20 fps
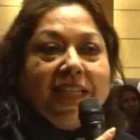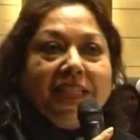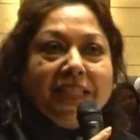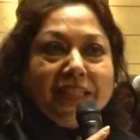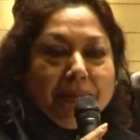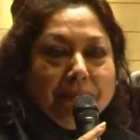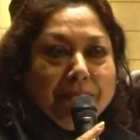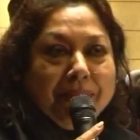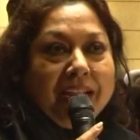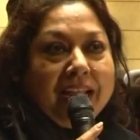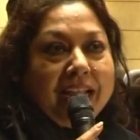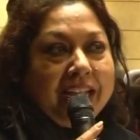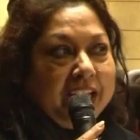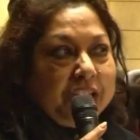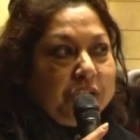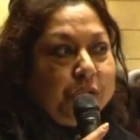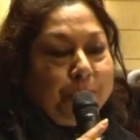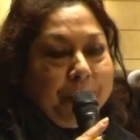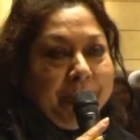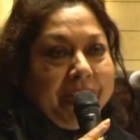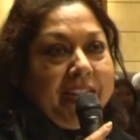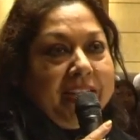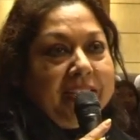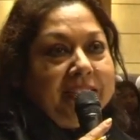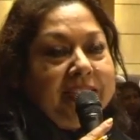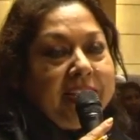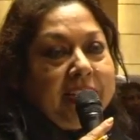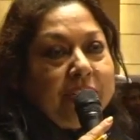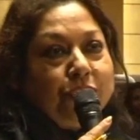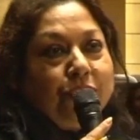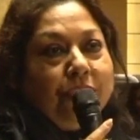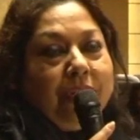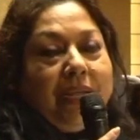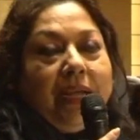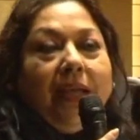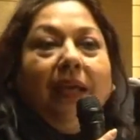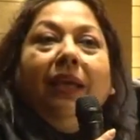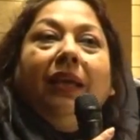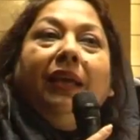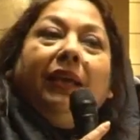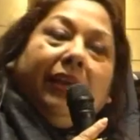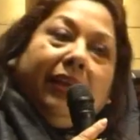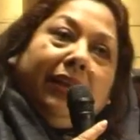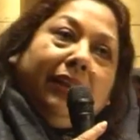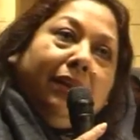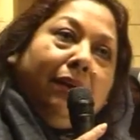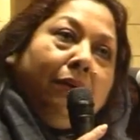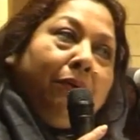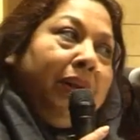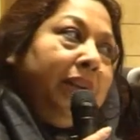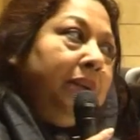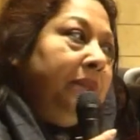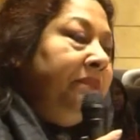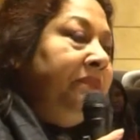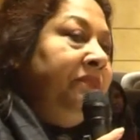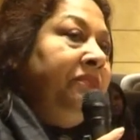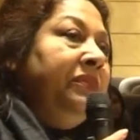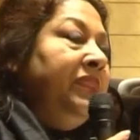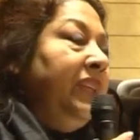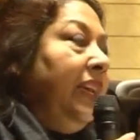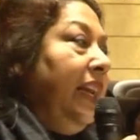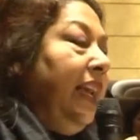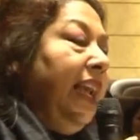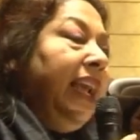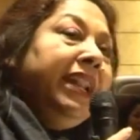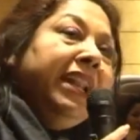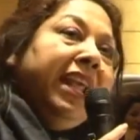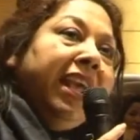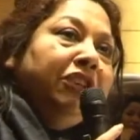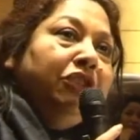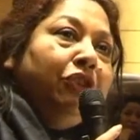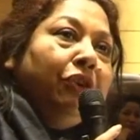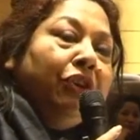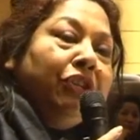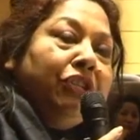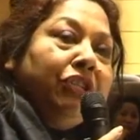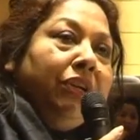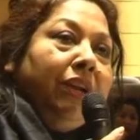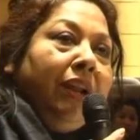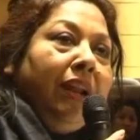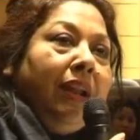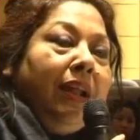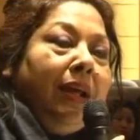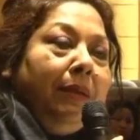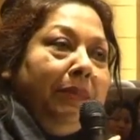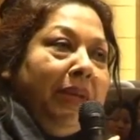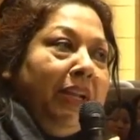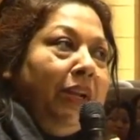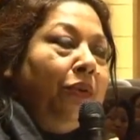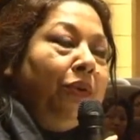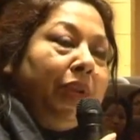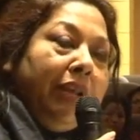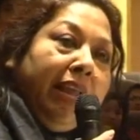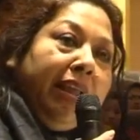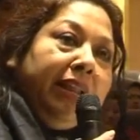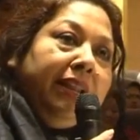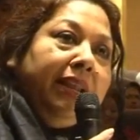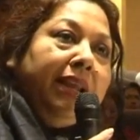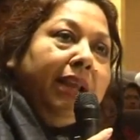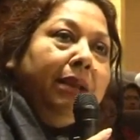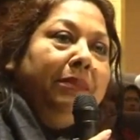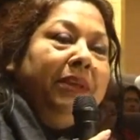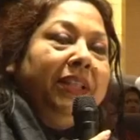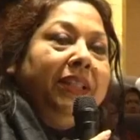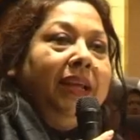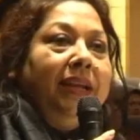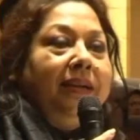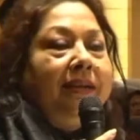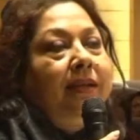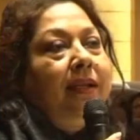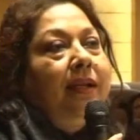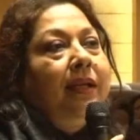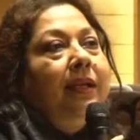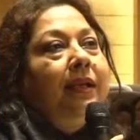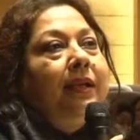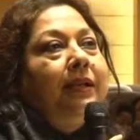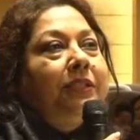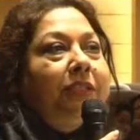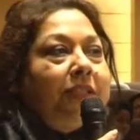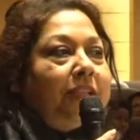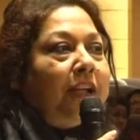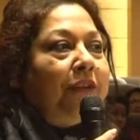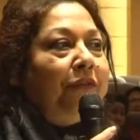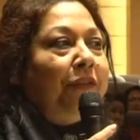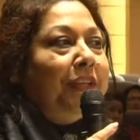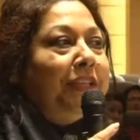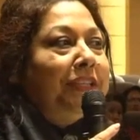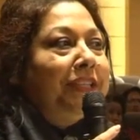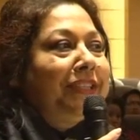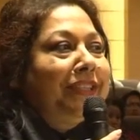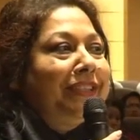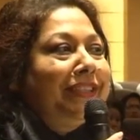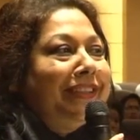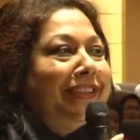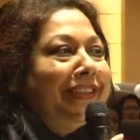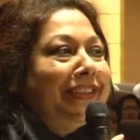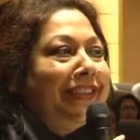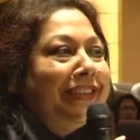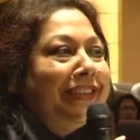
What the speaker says: is the similar experience actually. In our any educational, or any, service.